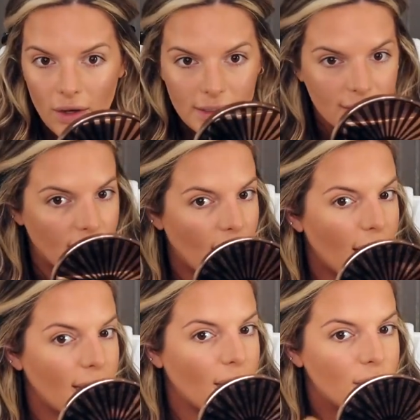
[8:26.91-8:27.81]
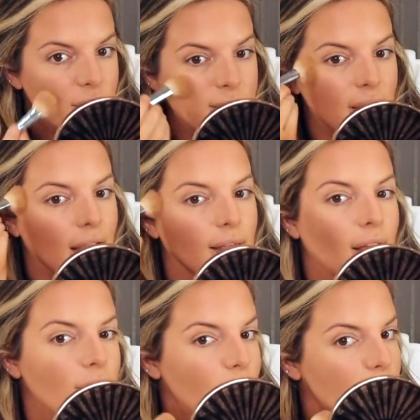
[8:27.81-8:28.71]
Honestly, I, I just, I
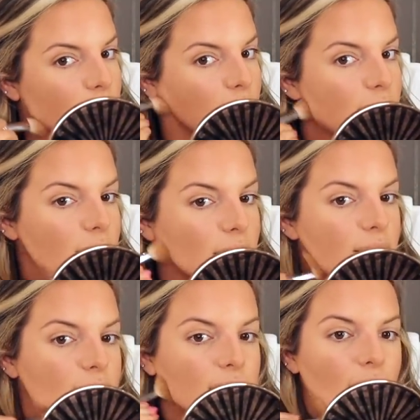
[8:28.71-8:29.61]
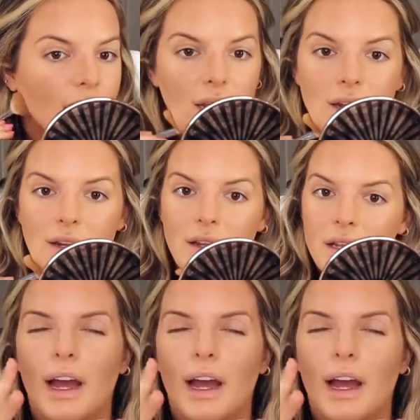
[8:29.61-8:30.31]
love what it does to the skin.